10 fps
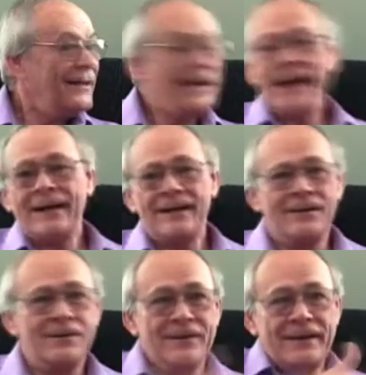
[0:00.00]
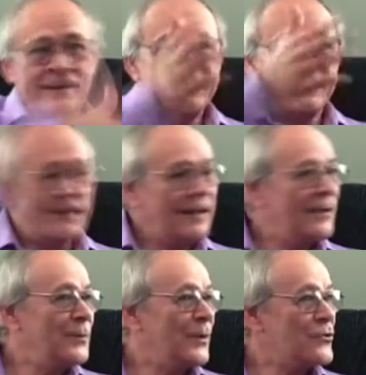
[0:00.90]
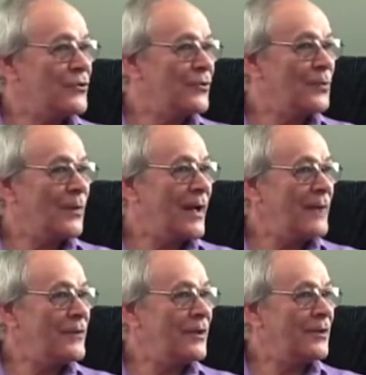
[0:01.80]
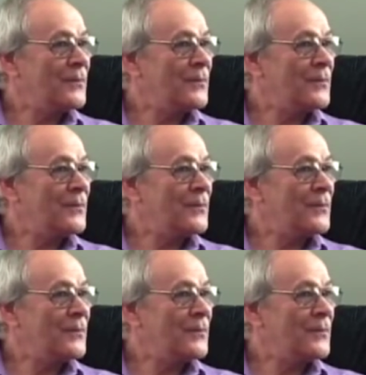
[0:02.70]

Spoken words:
No, he was taking pictures and what have you,